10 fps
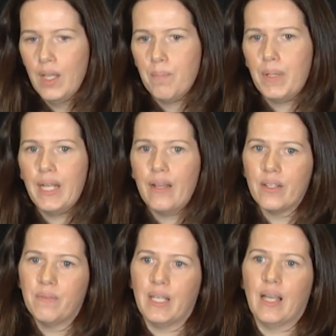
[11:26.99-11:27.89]
But now
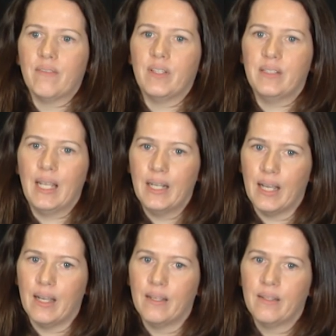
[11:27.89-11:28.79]
that we have the
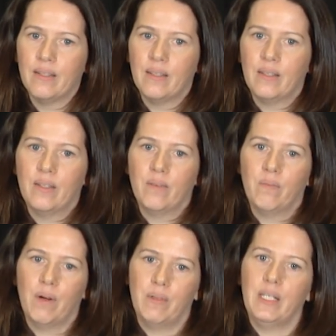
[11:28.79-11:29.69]
data,
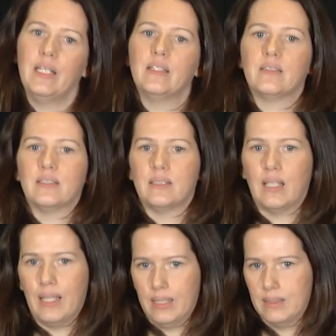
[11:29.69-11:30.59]
what we need is the
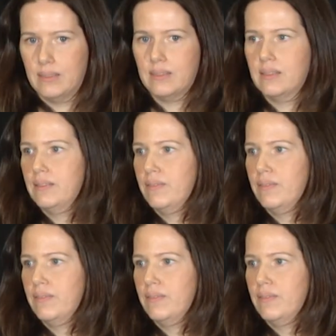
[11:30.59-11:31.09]
science.